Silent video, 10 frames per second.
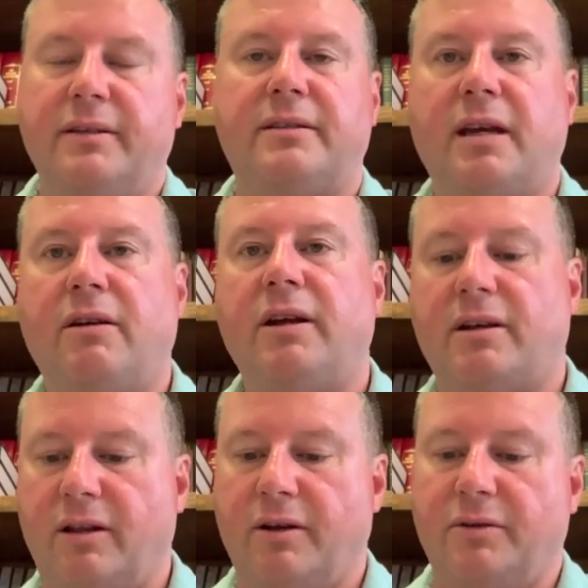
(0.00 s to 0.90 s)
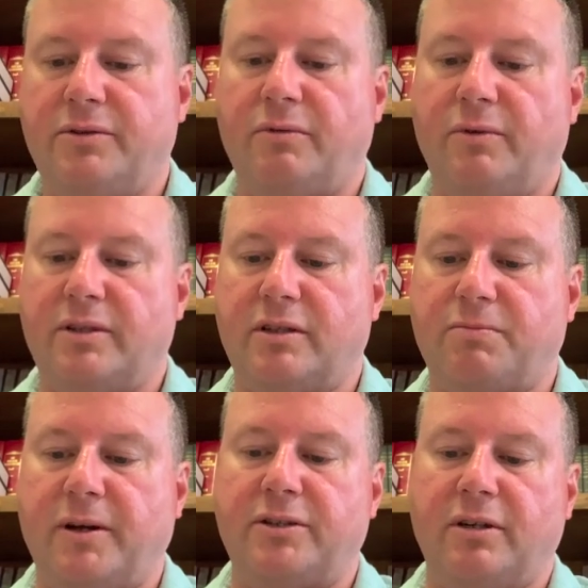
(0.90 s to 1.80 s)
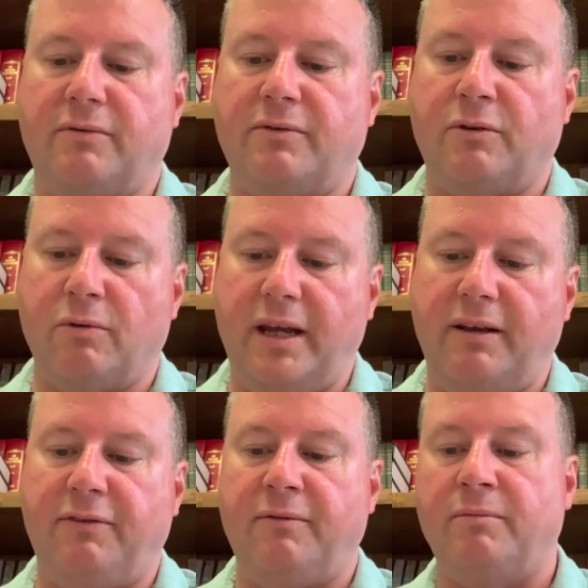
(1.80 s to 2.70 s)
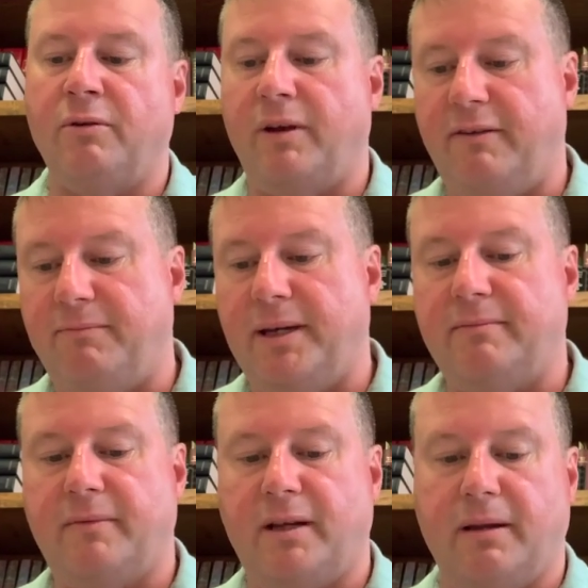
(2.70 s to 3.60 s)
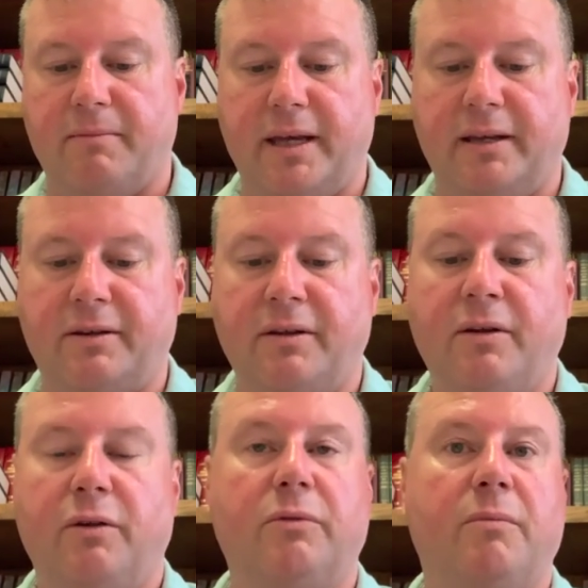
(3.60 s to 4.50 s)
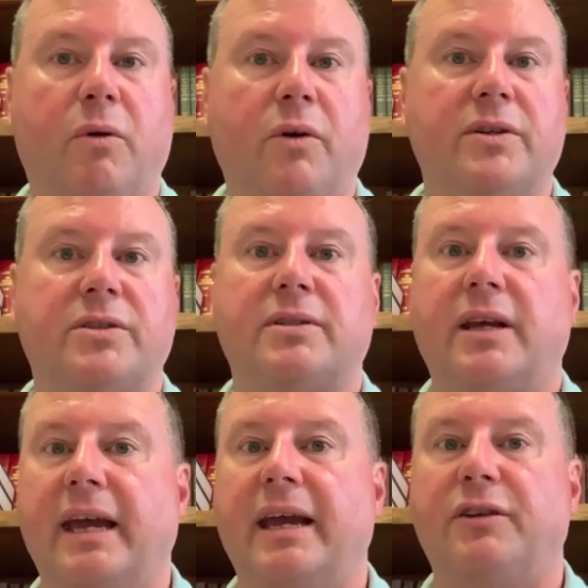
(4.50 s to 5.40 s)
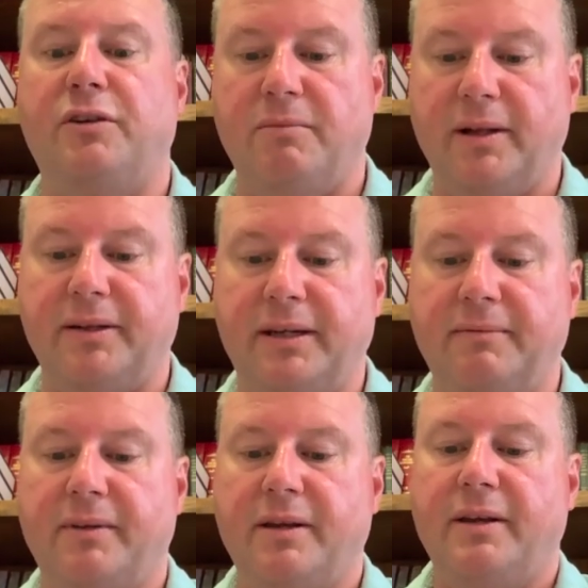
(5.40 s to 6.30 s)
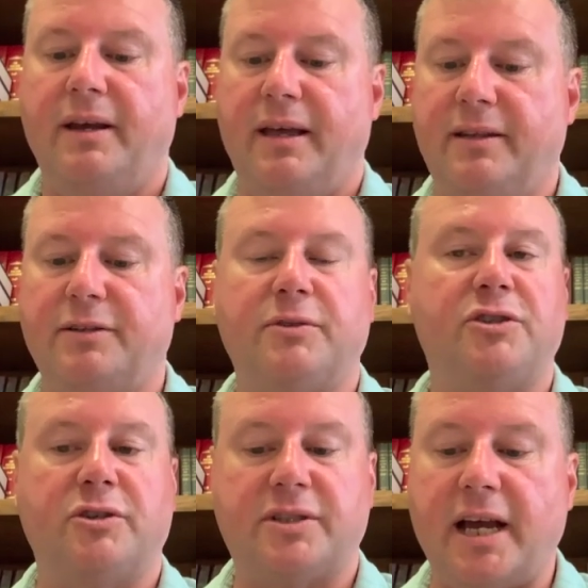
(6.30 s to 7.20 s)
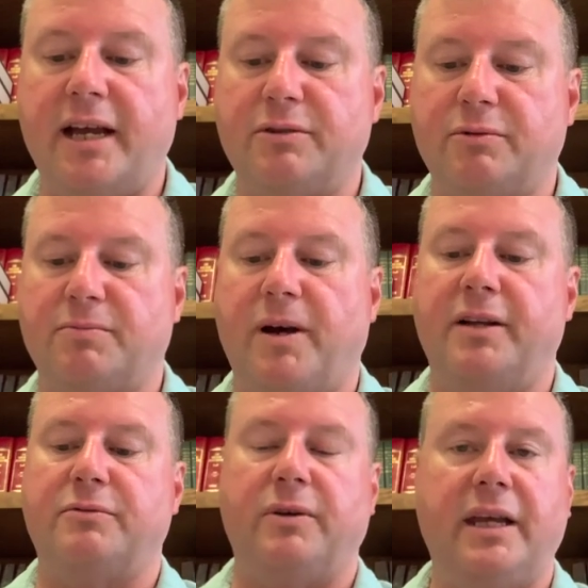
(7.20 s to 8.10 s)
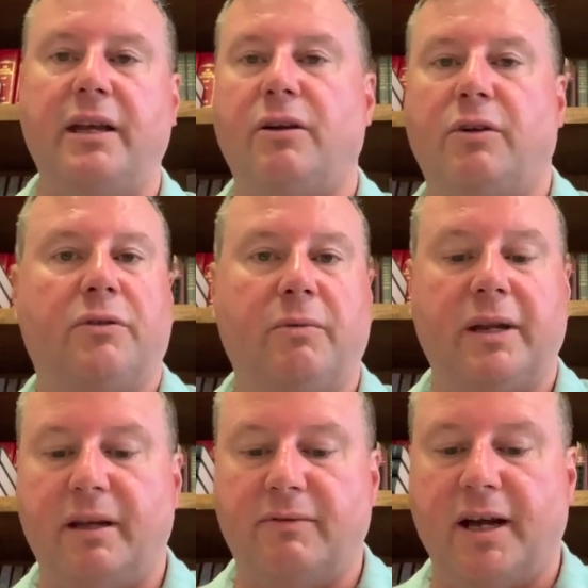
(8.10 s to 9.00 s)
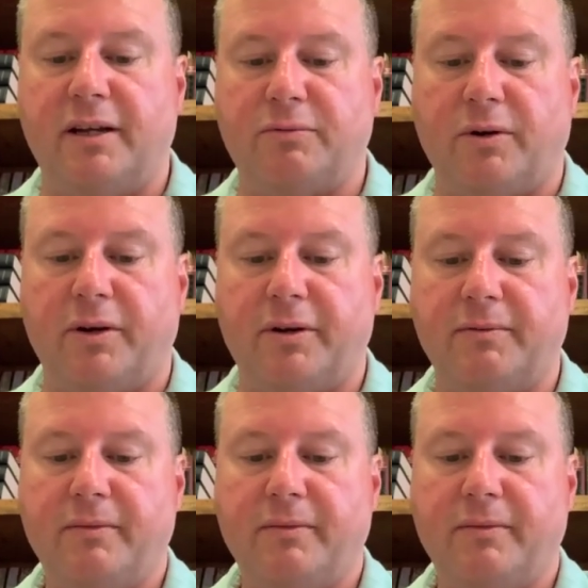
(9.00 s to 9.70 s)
Tearing clothes was an expression of grief, bereavement, lament, remorse, and humility. And this was Josiah's response when he heard the reading of God's word.